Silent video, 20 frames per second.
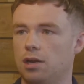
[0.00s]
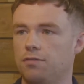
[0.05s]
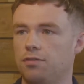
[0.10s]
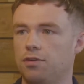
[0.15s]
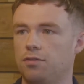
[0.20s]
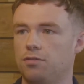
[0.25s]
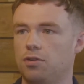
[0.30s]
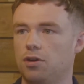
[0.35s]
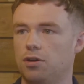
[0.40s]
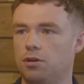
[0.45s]
If
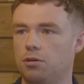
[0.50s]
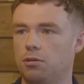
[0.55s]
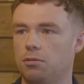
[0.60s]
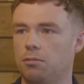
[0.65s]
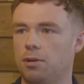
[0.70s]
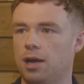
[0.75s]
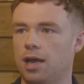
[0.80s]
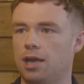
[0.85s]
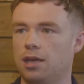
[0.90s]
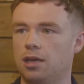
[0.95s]
you've gone
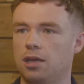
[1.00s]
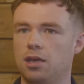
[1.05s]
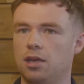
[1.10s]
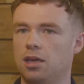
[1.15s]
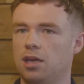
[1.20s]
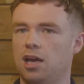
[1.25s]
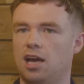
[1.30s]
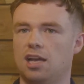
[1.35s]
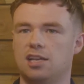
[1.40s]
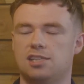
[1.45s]
away
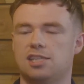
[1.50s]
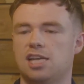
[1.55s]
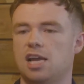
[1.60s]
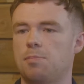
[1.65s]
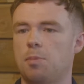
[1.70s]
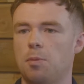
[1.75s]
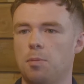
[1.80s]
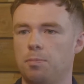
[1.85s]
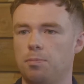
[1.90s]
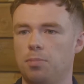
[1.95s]
and set
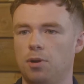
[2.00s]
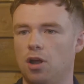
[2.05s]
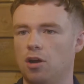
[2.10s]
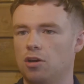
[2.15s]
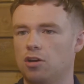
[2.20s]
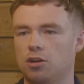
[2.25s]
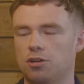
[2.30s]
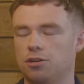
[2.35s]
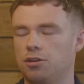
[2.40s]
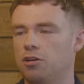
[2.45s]
up a
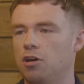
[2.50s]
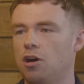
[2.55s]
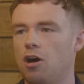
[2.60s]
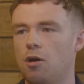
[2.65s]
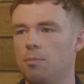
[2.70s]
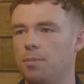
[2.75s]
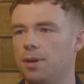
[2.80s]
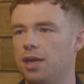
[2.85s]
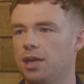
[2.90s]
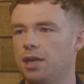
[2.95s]
blog on your
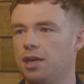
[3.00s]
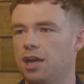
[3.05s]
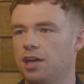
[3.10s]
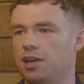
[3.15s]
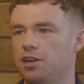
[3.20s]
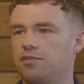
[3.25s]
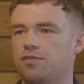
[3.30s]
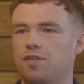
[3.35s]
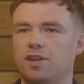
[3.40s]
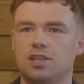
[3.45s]
hobby
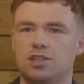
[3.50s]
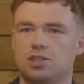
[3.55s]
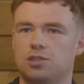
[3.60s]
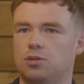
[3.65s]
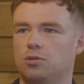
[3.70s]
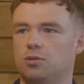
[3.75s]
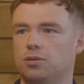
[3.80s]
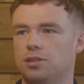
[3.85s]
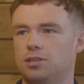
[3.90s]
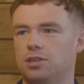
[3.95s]
and you've
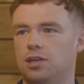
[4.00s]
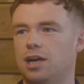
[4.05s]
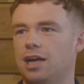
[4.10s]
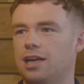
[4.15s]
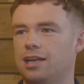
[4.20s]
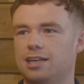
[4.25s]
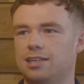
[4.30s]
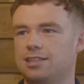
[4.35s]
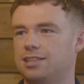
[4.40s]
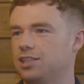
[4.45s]
installed an
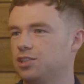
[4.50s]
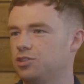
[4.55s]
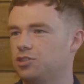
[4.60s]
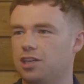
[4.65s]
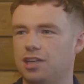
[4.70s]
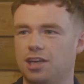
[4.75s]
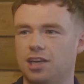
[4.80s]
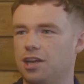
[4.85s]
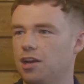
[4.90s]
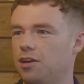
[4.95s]
analytics
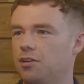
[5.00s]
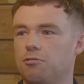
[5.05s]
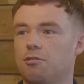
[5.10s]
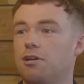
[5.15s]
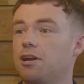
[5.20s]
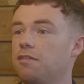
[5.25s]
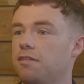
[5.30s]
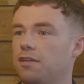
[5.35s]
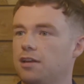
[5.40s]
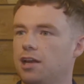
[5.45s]
tracking code or
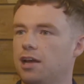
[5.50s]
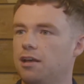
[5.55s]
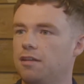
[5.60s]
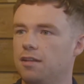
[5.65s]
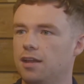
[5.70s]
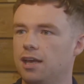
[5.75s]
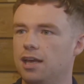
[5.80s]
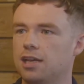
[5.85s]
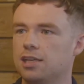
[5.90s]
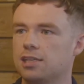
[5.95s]
anything like
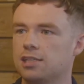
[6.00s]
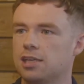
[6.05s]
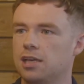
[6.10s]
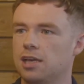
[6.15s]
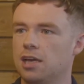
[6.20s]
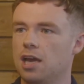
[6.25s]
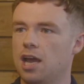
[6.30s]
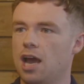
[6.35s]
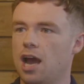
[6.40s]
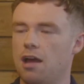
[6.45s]
this,
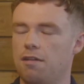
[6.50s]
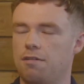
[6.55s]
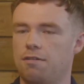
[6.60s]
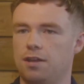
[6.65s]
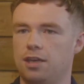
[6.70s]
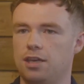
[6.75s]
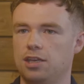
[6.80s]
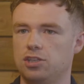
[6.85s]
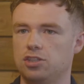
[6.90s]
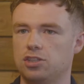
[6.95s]
I
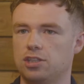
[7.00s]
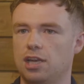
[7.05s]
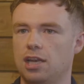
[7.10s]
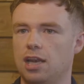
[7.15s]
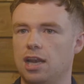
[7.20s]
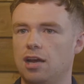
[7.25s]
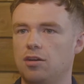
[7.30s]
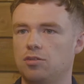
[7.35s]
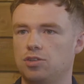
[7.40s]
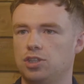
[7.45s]
think it just
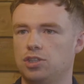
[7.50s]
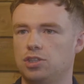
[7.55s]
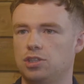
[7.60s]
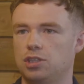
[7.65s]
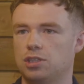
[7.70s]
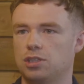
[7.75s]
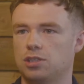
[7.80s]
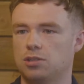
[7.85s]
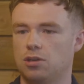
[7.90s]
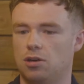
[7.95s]
allows you to
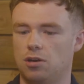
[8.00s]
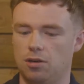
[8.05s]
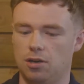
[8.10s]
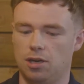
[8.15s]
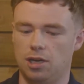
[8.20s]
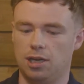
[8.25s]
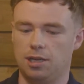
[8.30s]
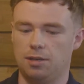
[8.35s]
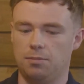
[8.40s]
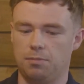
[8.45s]
start
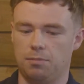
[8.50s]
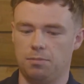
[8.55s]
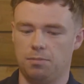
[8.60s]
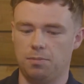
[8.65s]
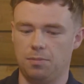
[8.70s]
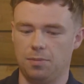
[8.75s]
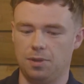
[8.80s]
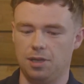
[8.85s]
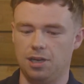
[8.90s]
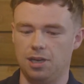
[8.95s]
like,
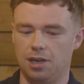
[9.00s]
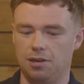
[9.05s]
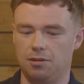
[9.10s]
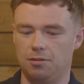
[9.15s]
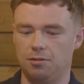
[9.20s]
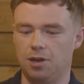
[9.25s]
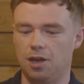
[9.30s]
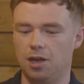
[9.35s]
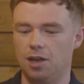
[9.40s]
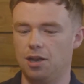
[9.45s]

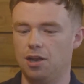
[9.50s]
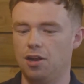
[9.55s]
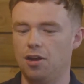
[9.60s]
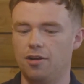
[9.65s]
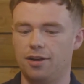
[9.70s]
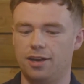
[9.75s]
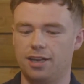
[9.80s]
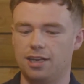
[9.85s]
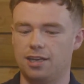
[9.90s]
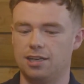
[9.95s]

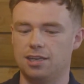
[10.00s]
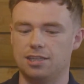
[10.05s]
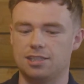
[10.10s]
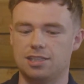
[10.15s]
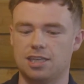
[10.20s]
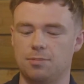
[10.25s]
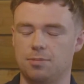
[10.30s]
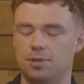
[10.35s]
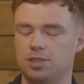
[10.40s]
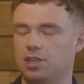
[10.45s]
learning and
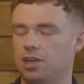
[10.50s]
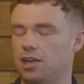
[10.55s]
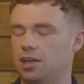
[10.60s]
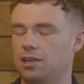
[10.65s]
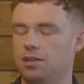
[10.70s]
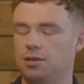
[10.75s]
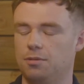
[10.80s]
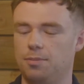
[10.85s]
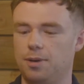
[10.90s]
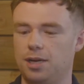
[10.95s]
establish
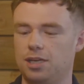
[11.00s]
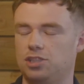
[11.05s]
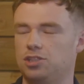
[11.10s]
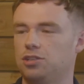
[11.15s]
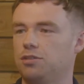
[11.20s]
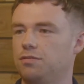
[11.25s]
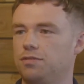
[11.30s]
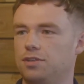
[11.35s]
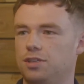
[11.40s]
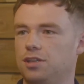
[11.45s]
like a
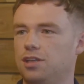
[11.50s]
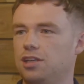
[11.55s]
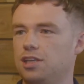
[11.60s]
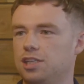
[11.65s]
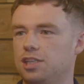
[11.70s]
passion for these